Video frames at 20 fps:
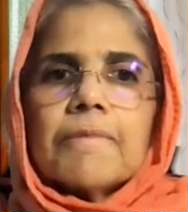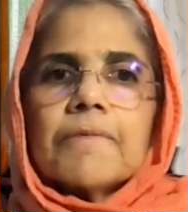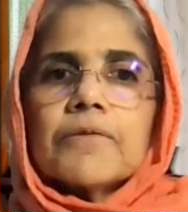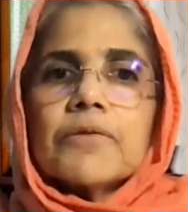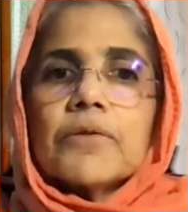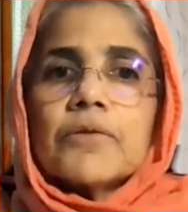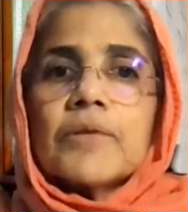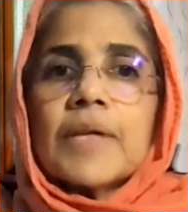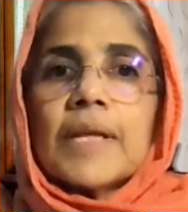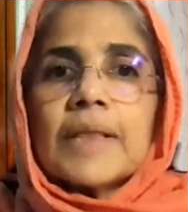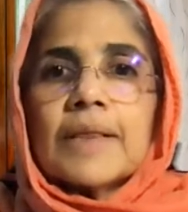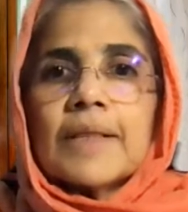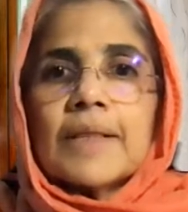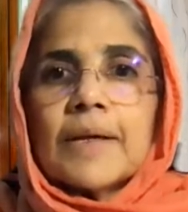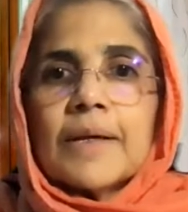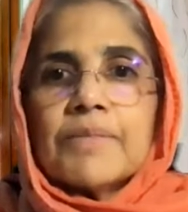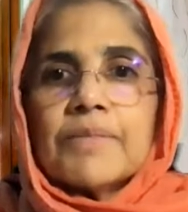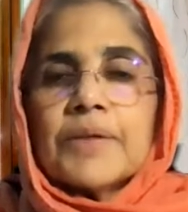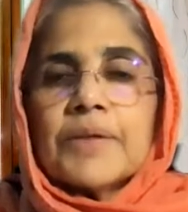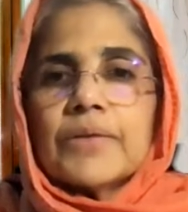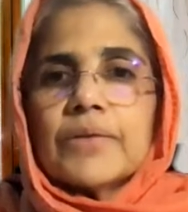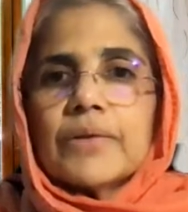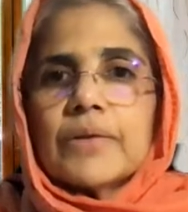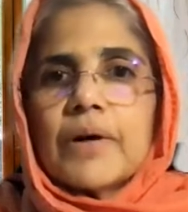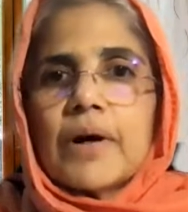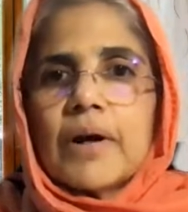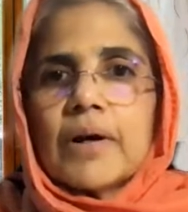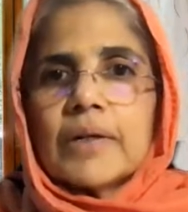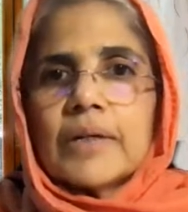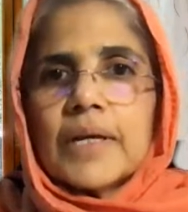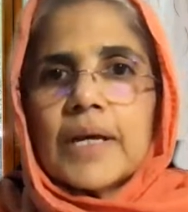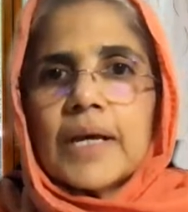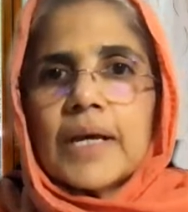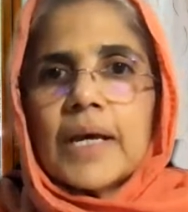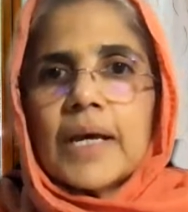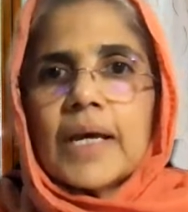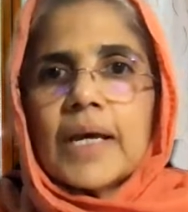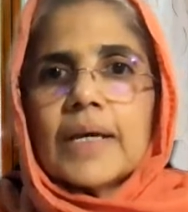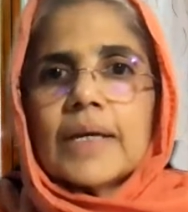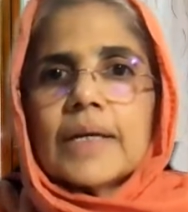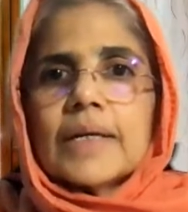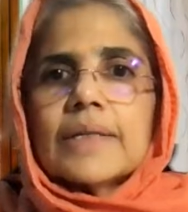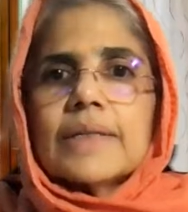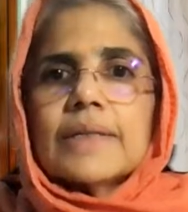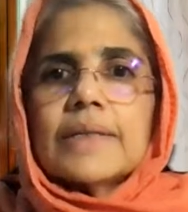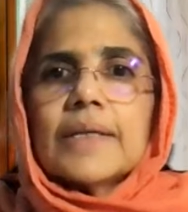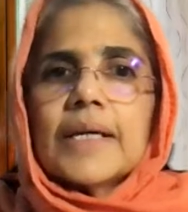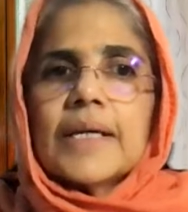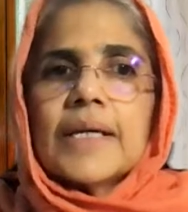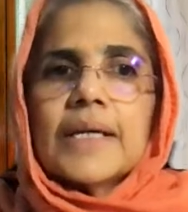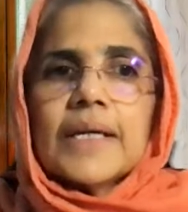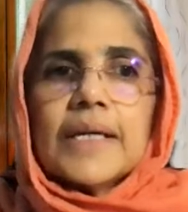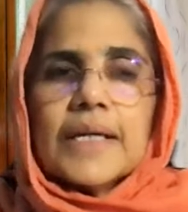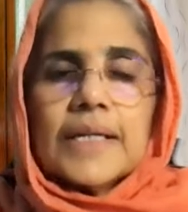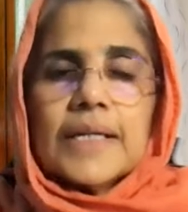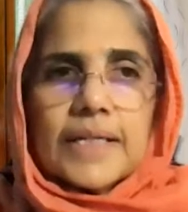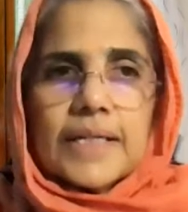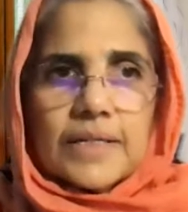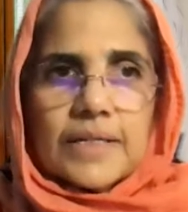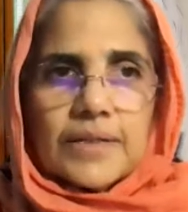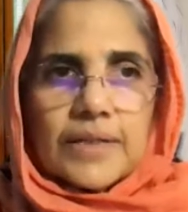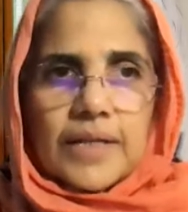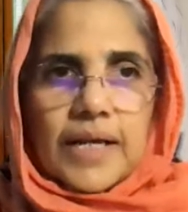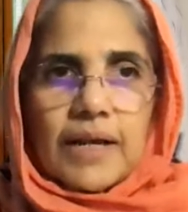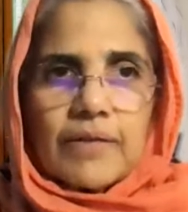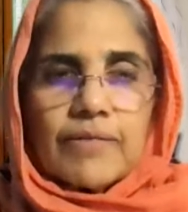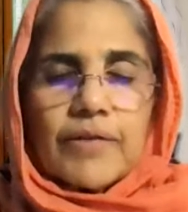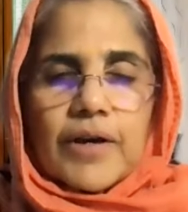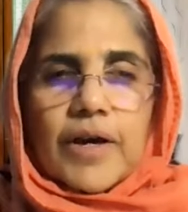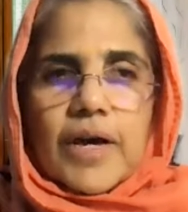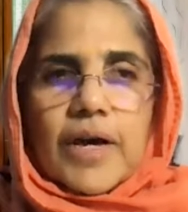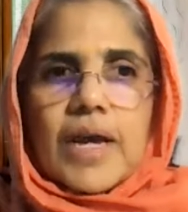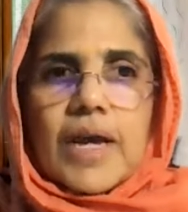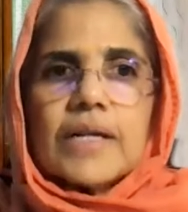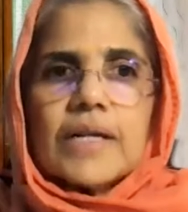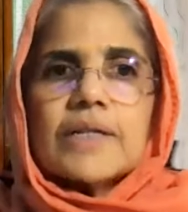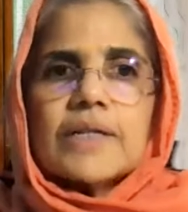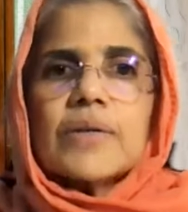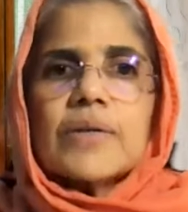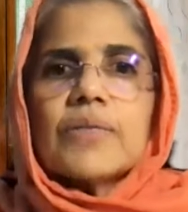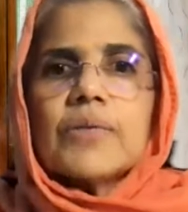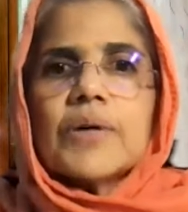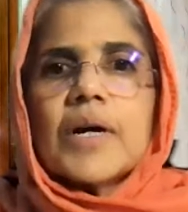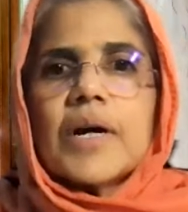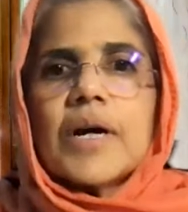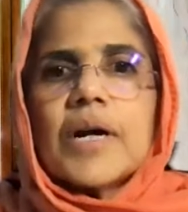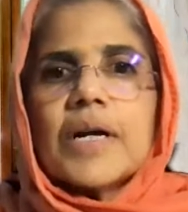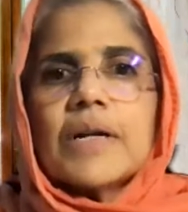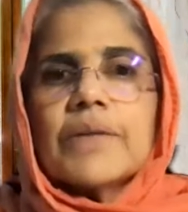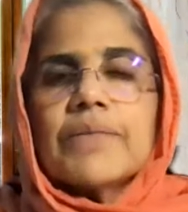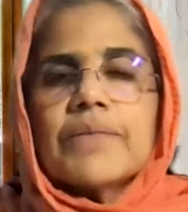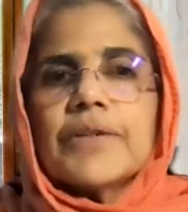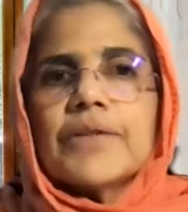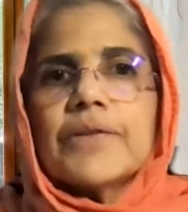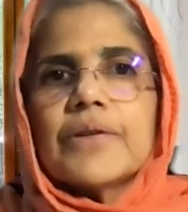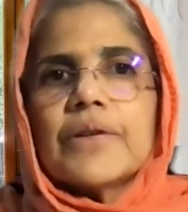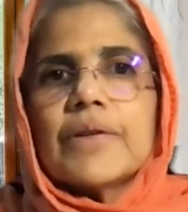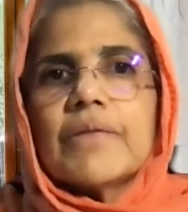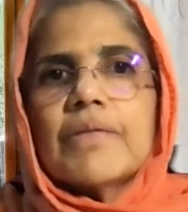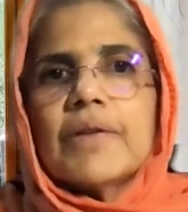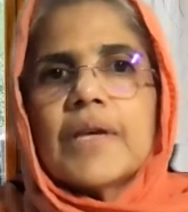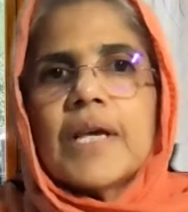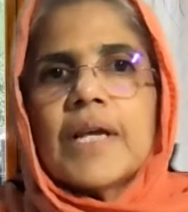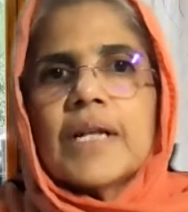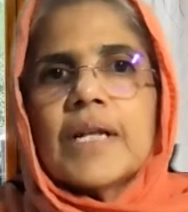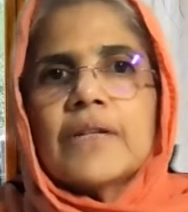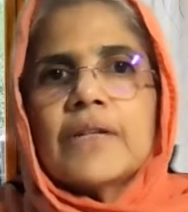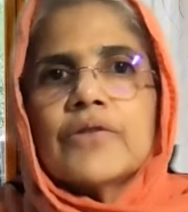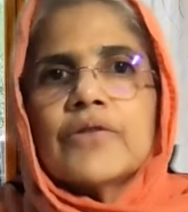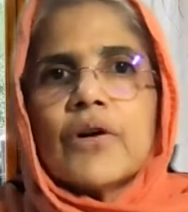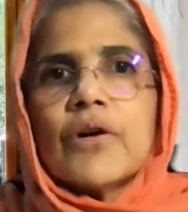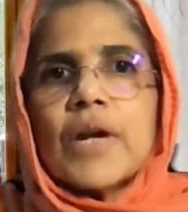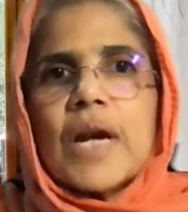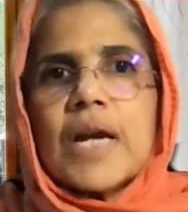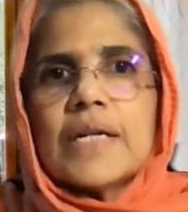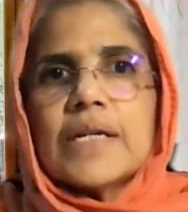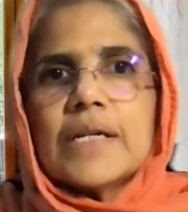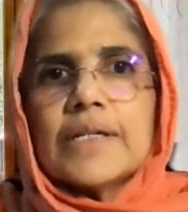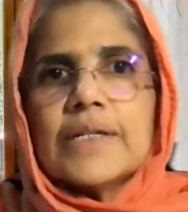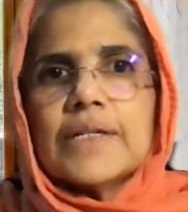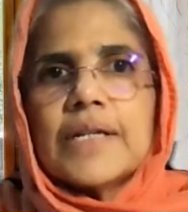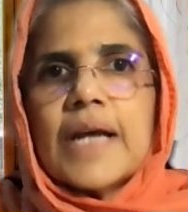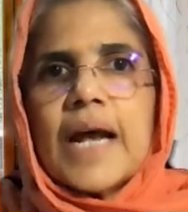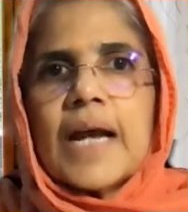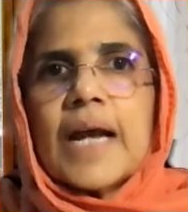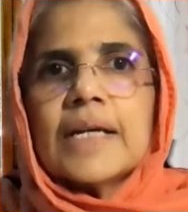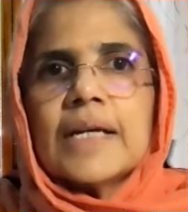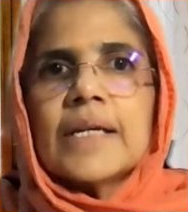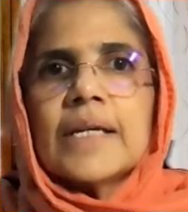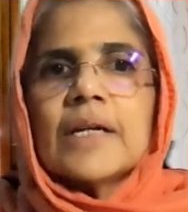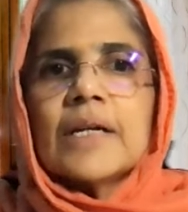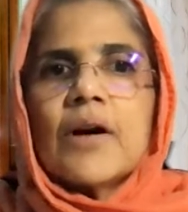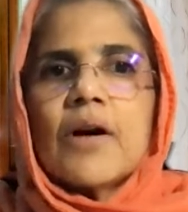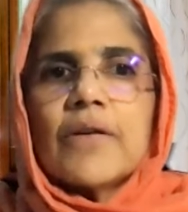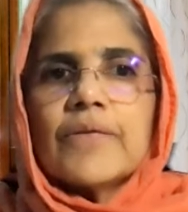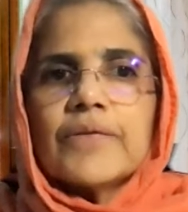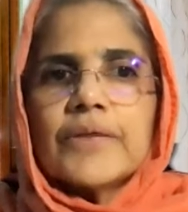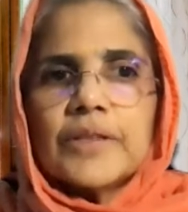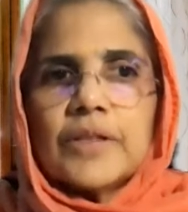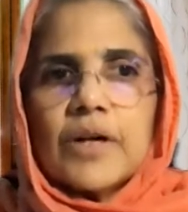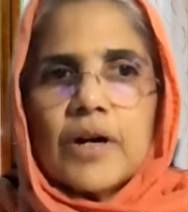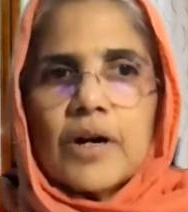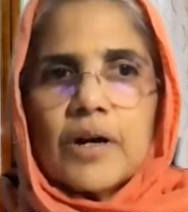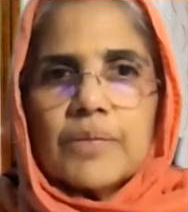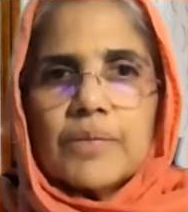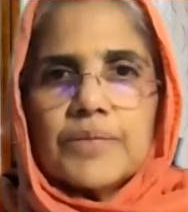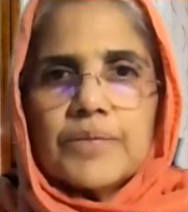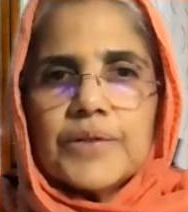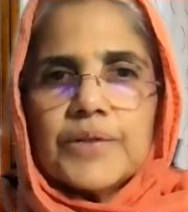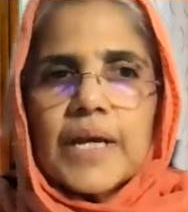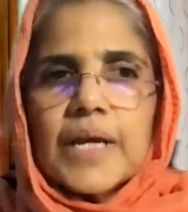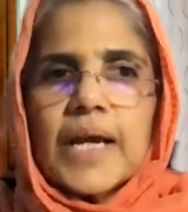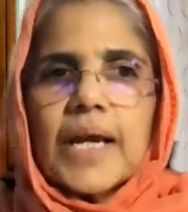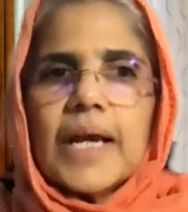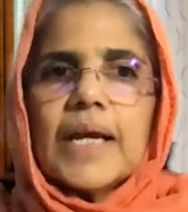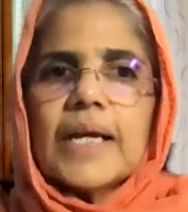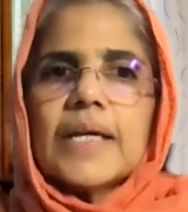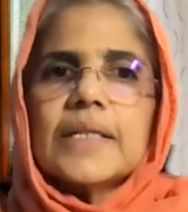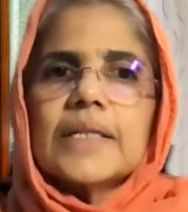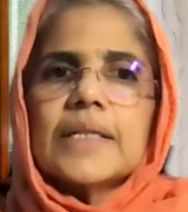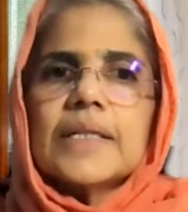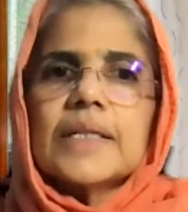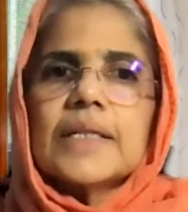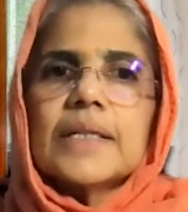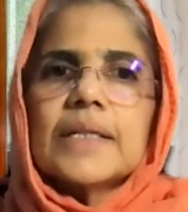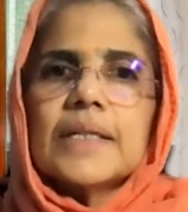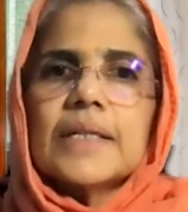So, Satyam is not a thing in itself, it's a word which reveals your understanding of an object.